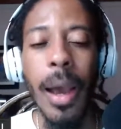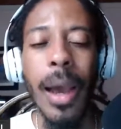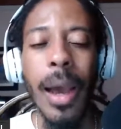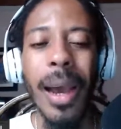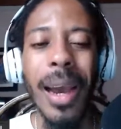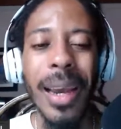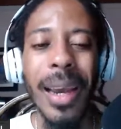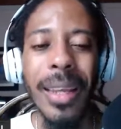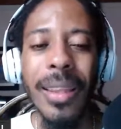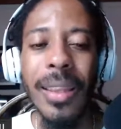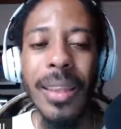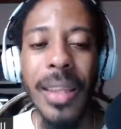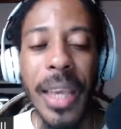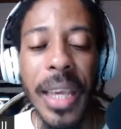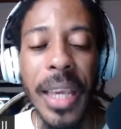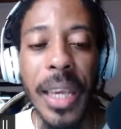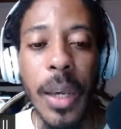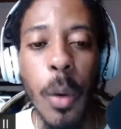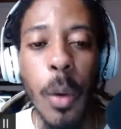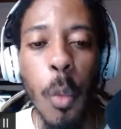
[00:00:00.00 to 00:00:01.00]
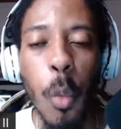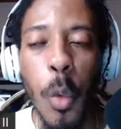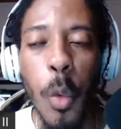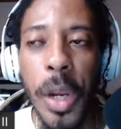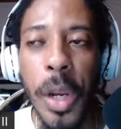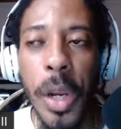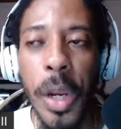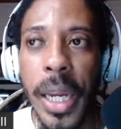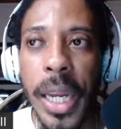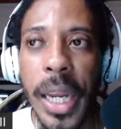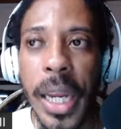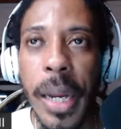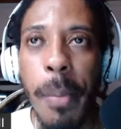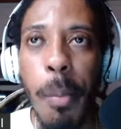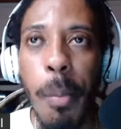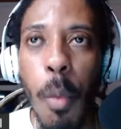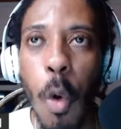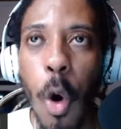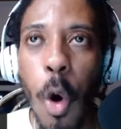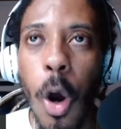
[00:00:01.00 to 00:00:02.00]
I think we need
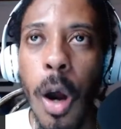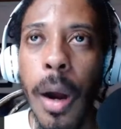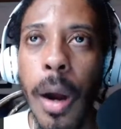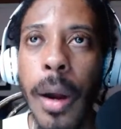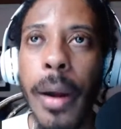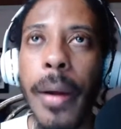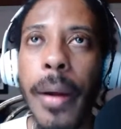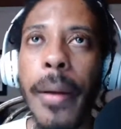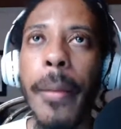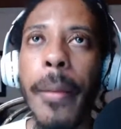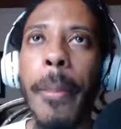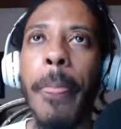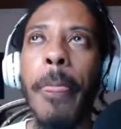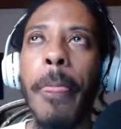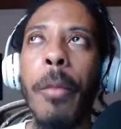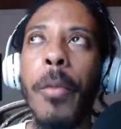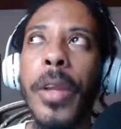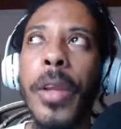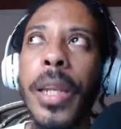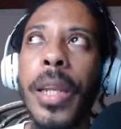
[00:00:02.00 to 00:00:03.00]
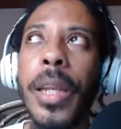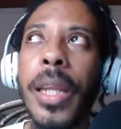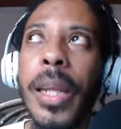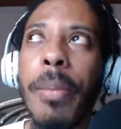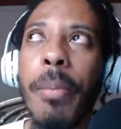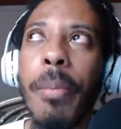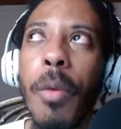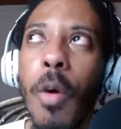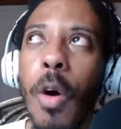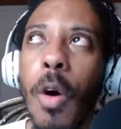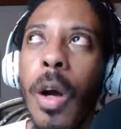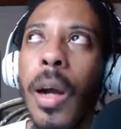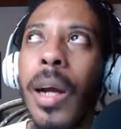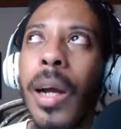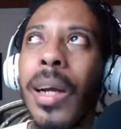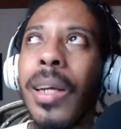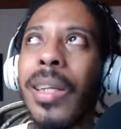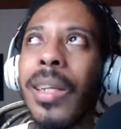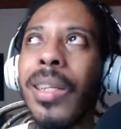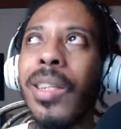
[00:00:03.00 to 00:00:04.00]
more. We need more
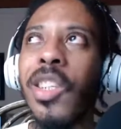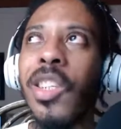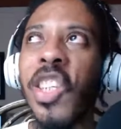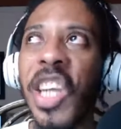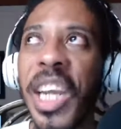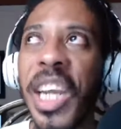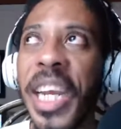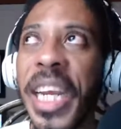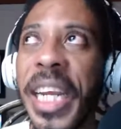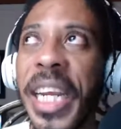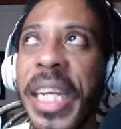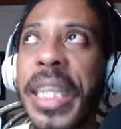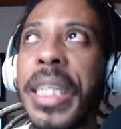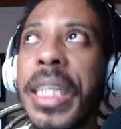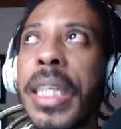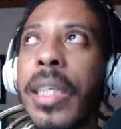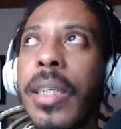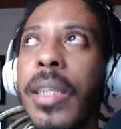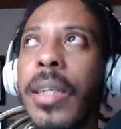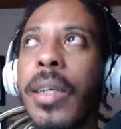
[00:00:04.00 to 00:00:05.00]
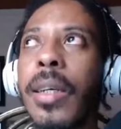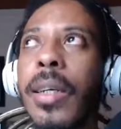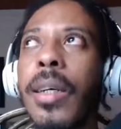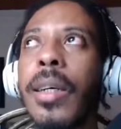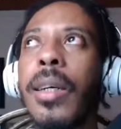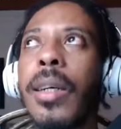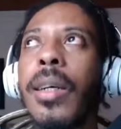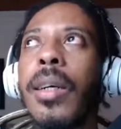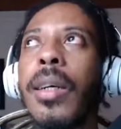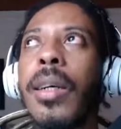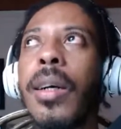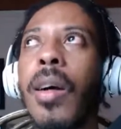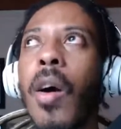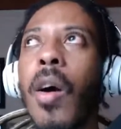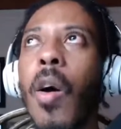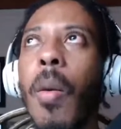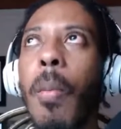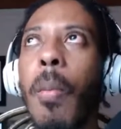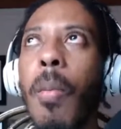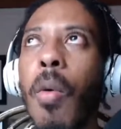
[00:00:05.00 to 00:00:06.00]
change
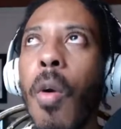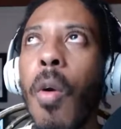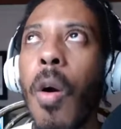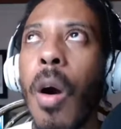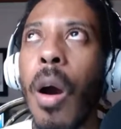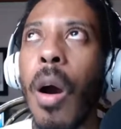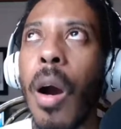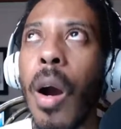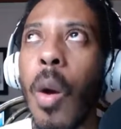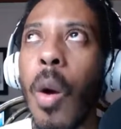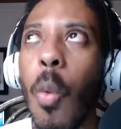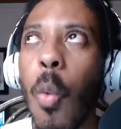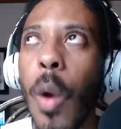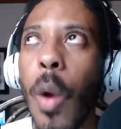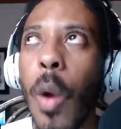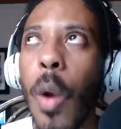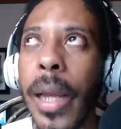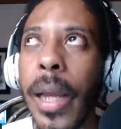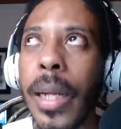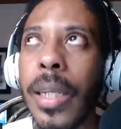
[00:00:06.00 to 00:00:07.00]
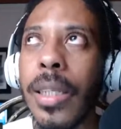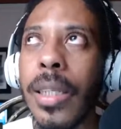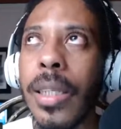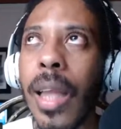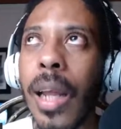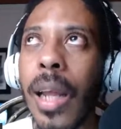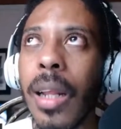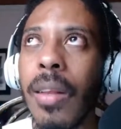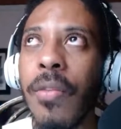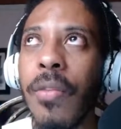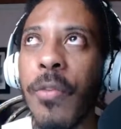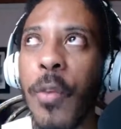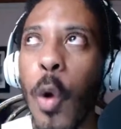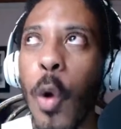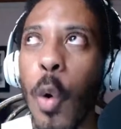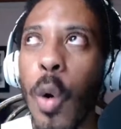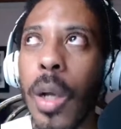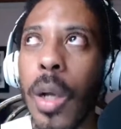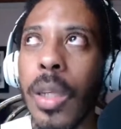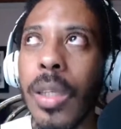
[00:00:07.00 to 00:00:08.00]
or more awareness that is
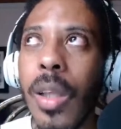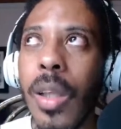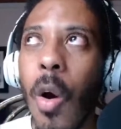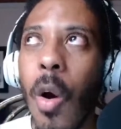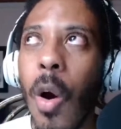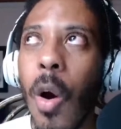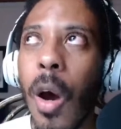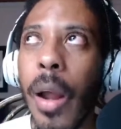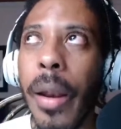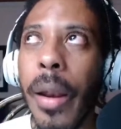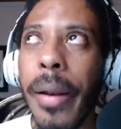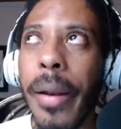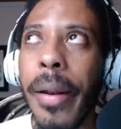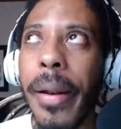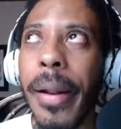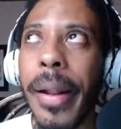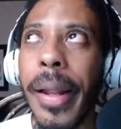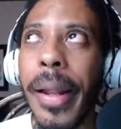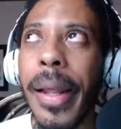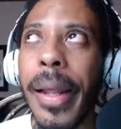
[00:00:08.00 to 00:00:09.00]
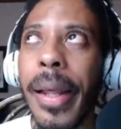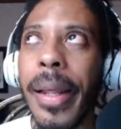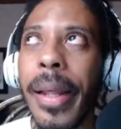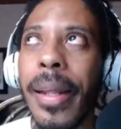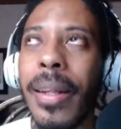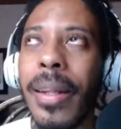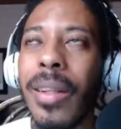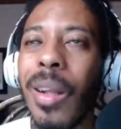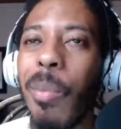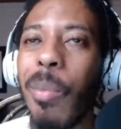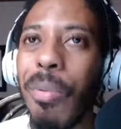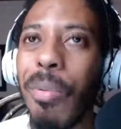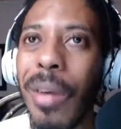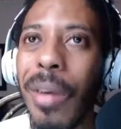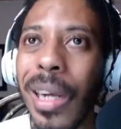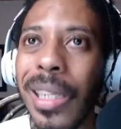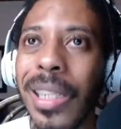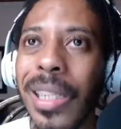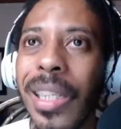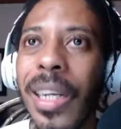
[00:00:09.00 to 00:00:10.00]
focused on
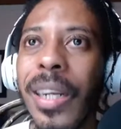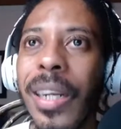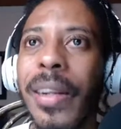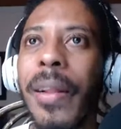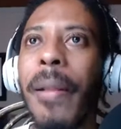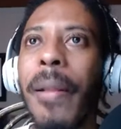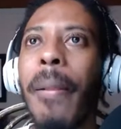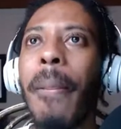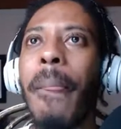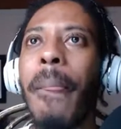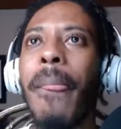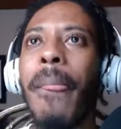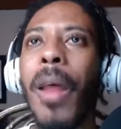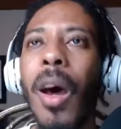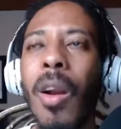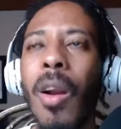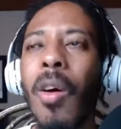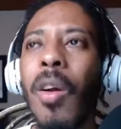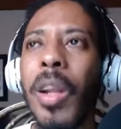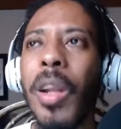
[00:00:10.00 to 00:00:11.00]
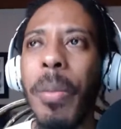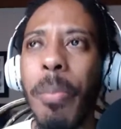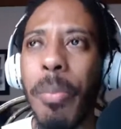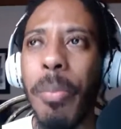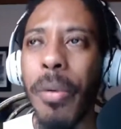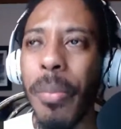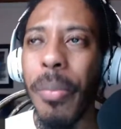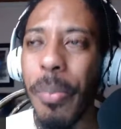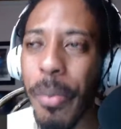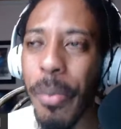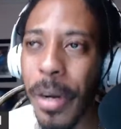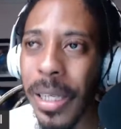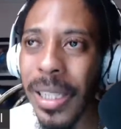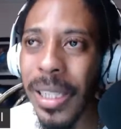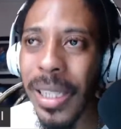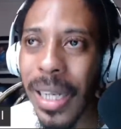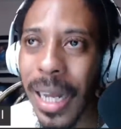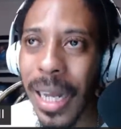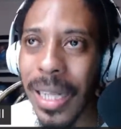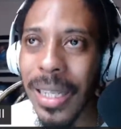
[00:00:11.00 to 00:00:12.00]
depression, not only
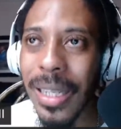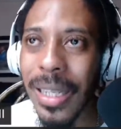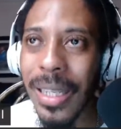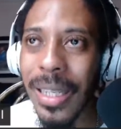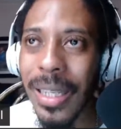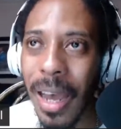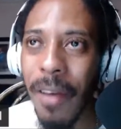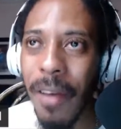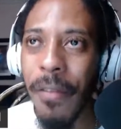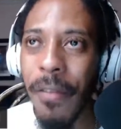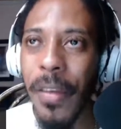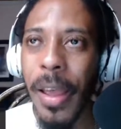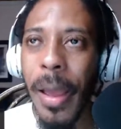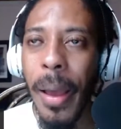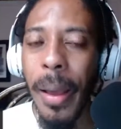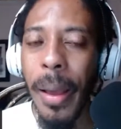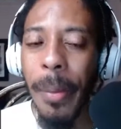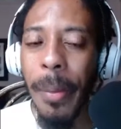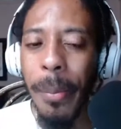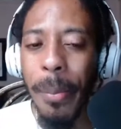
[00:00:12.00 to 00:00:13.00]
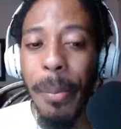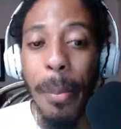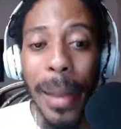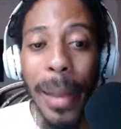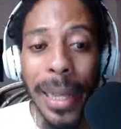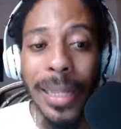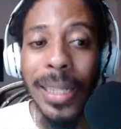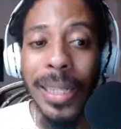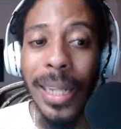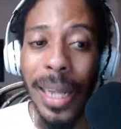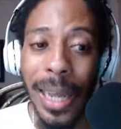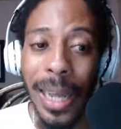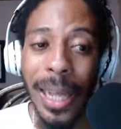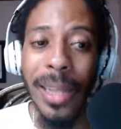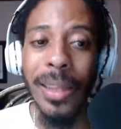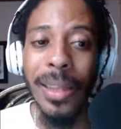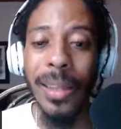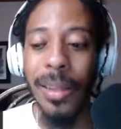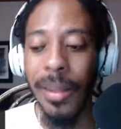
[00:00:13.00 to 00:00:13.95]
depression as itself, mental health.